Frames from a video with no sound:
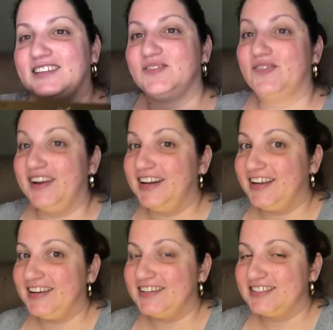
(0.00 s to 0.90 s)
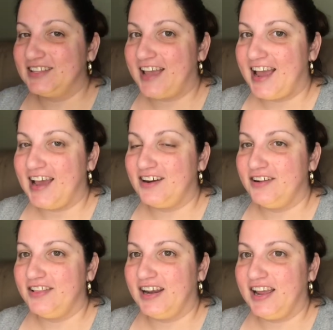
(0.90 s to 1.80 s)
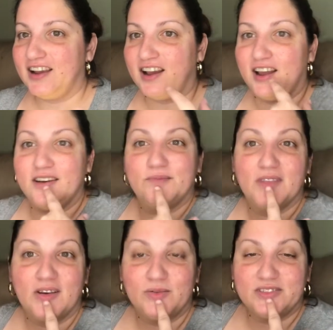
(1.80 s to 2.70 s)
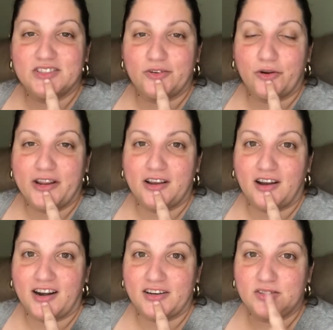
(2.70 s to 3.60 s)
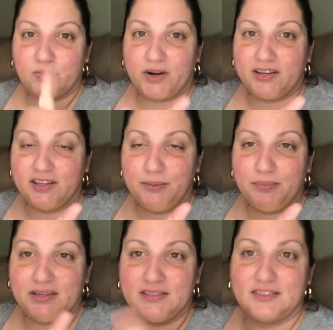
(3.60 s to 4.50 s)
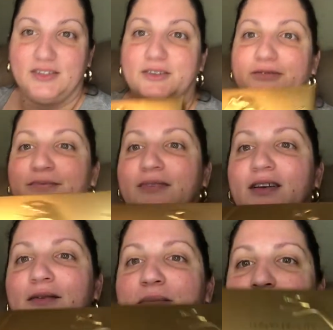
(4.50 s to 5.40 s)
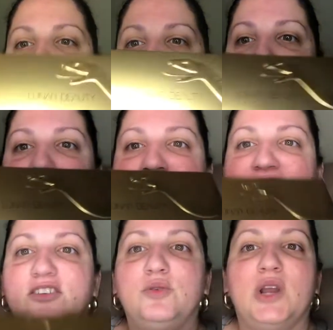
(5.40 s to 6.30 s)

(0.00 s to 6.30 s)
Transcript: funny because the add-on that I got was a Greek goddess red lippy. So maybe I'll have to do a